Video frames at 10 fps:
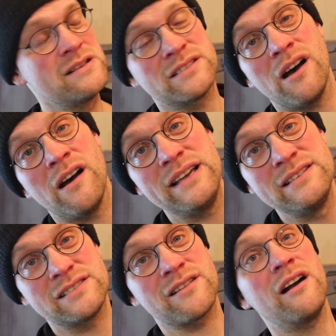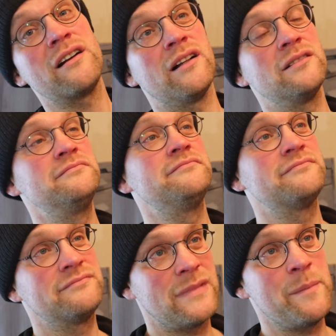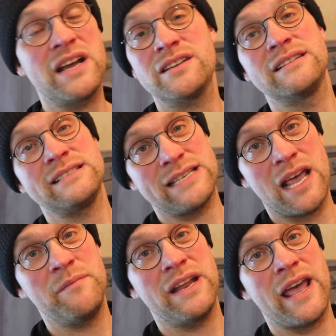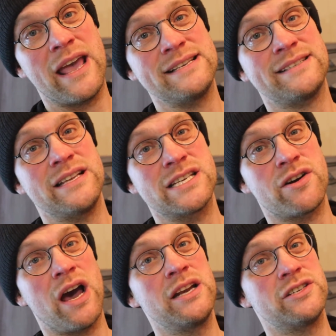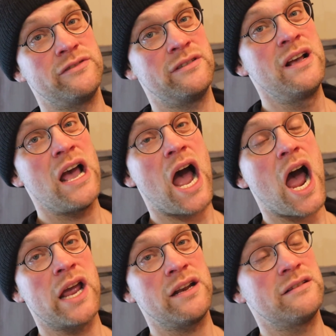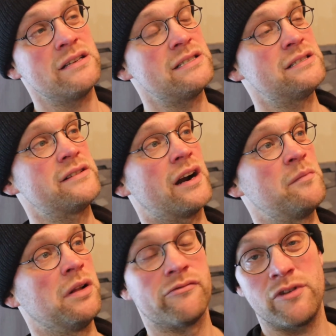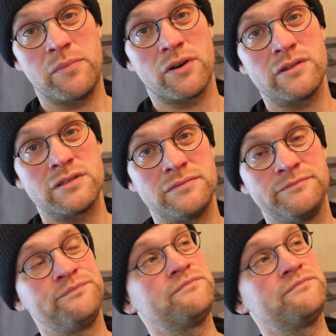So in Stockholm, imagine the same day as they tried to hide this terrible report.